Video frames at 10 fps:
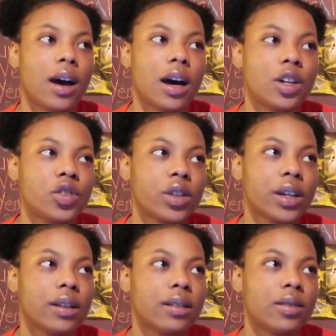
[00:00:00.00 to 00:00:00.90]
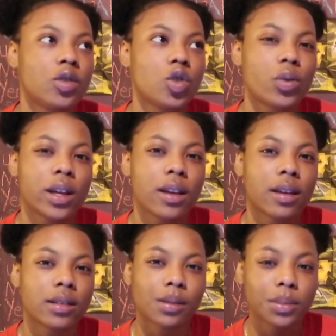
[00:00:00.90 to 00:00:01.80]
one hundred
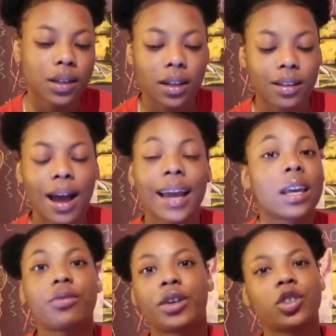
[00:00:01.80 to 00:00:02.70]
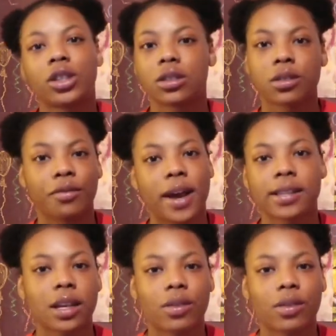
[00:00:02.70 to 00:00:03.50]
twenty something. Like, I get frustrated so fast.